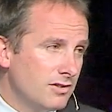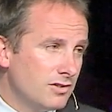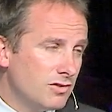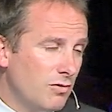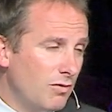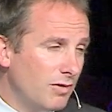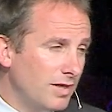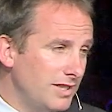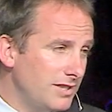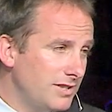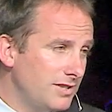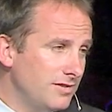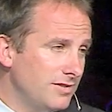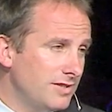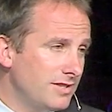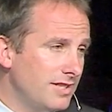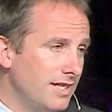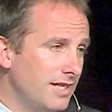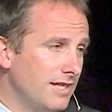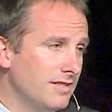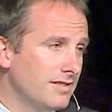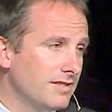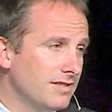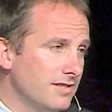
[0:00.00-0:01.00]
22
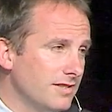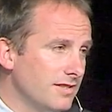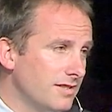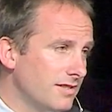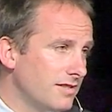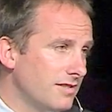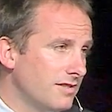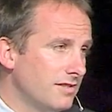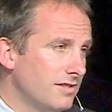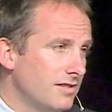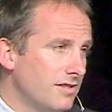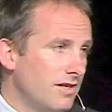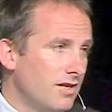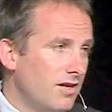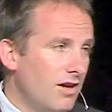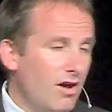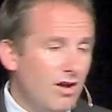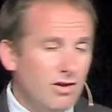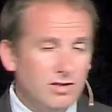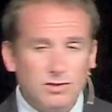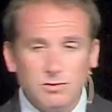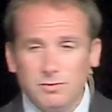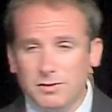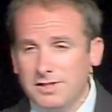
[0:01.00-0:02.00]
stanzas,
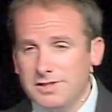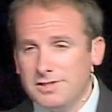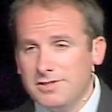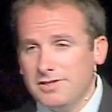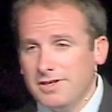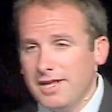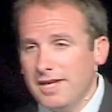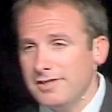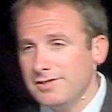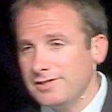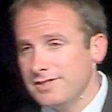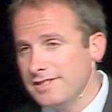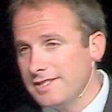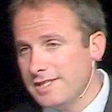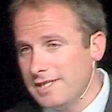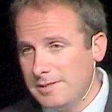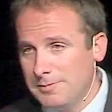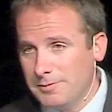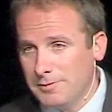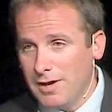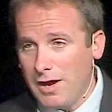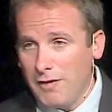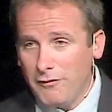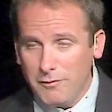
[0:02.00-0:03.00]
all 22 letters of the
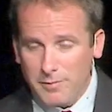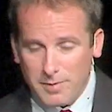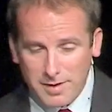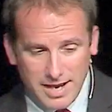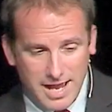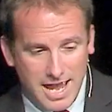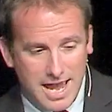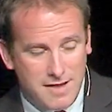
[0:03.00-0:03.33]
Hebrew alphabet,